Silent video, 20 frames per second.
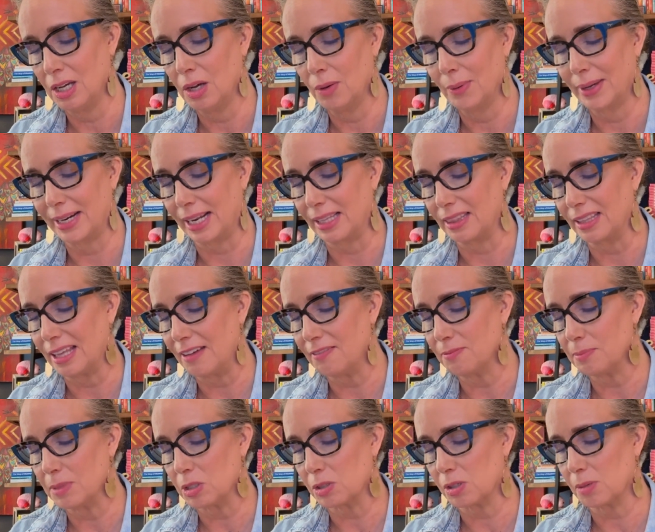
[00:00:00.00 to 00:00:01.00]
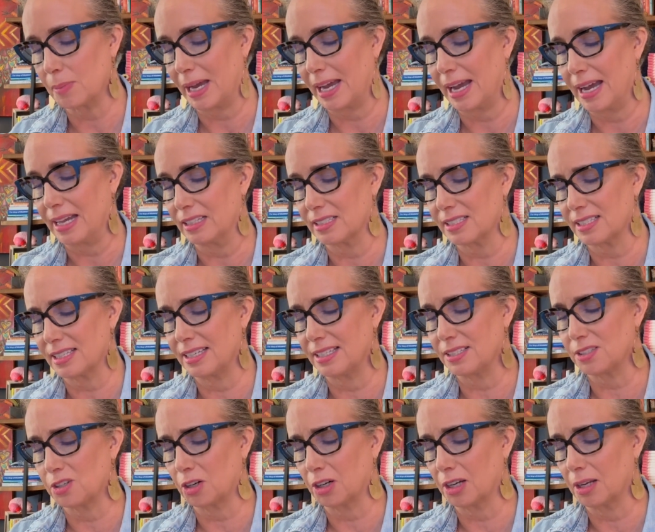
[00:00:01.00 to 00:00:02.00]
What I love most about Allison
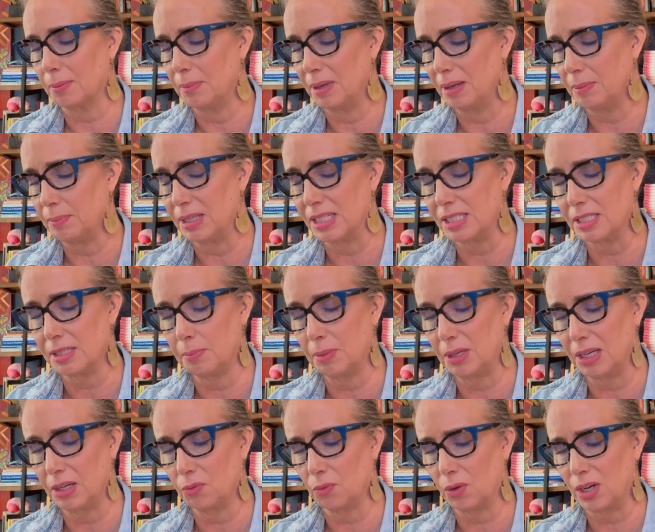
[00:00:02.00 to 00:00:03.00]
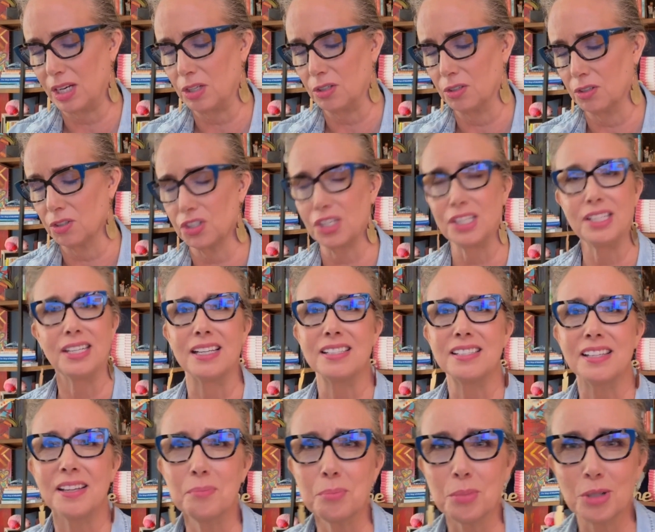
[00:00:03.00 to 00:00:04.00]
is her commitment to being real. She
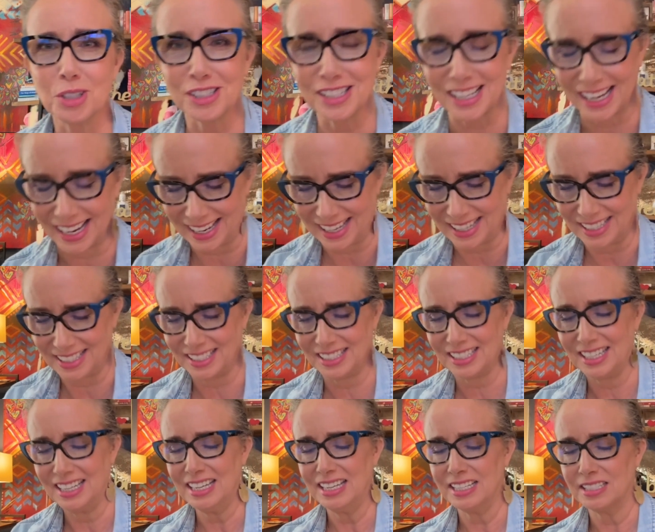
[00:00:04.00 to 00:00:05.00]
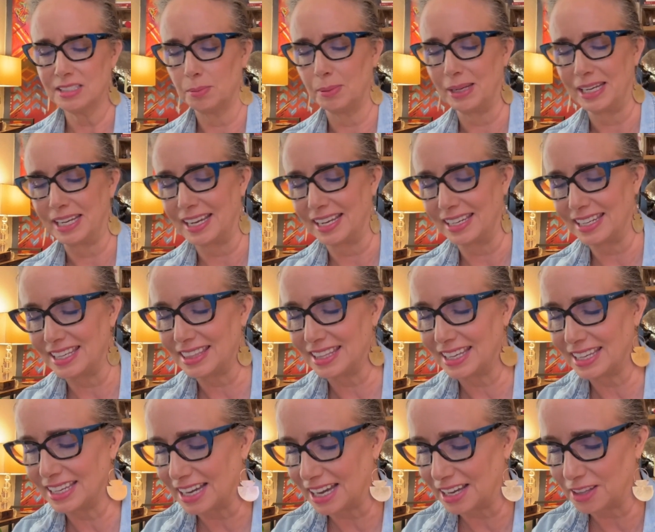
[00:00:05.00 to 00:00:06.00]
doesn't pretend to be
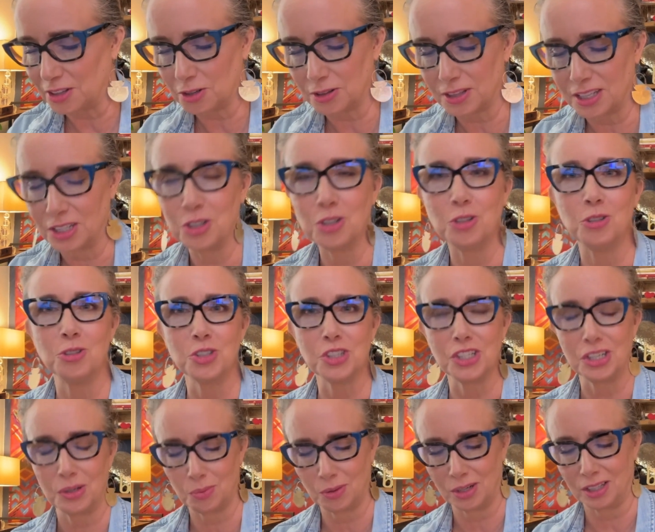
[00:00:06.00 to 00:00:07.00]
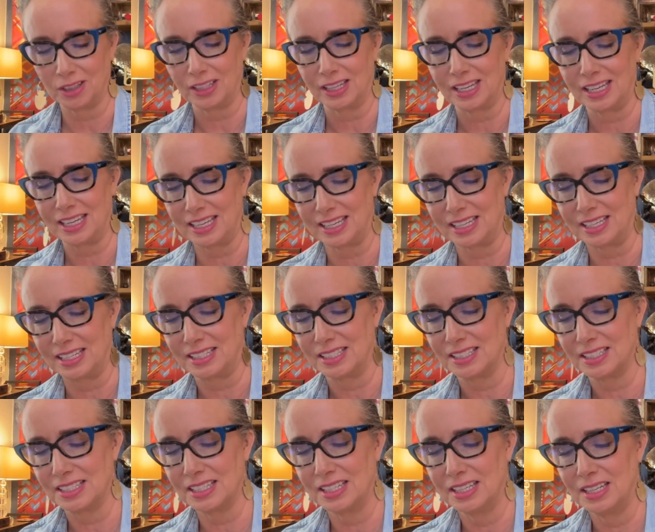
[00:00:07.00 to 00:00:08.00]
anything other than who she really
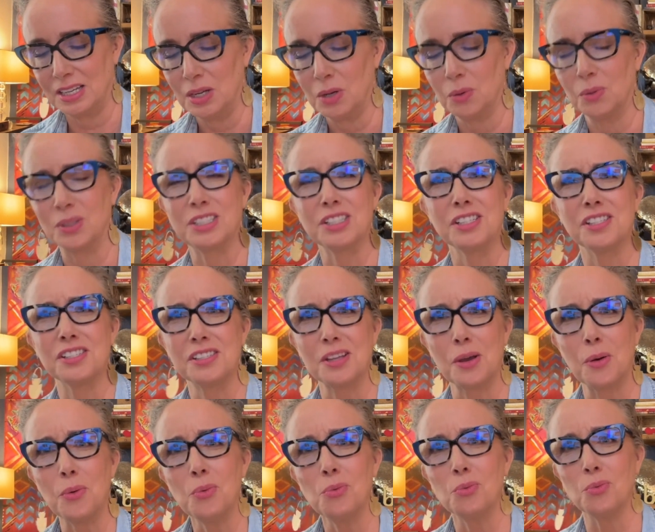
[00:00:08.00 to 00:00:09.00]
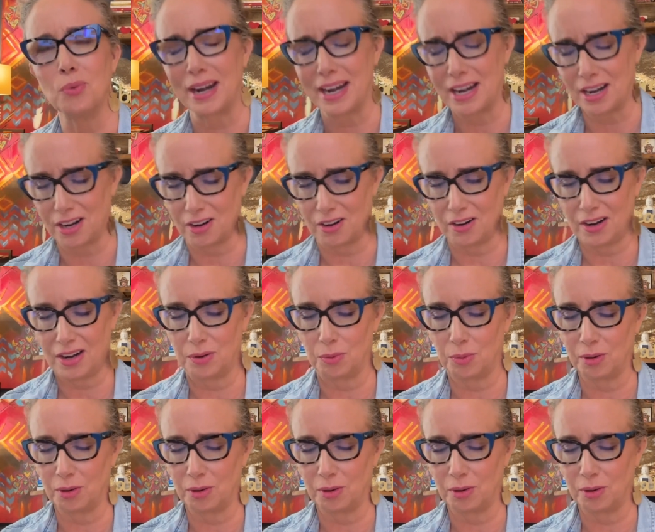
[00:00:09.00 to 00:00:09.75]
is, which is so rare and